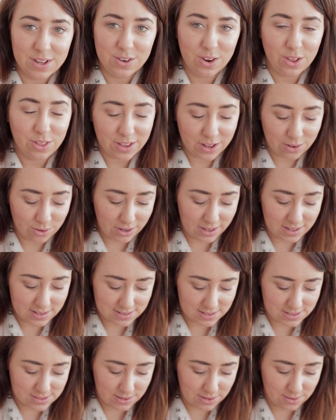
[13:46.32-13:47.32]
Nothing
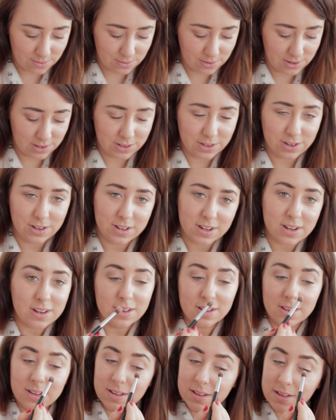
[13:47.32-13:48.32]
crazy, so I don't want to look
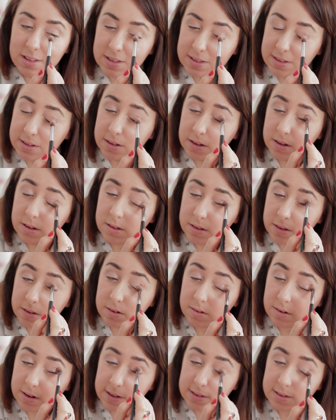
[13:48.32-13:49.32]

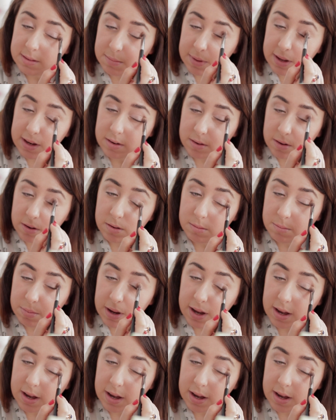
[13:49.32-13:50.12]
crazy made up.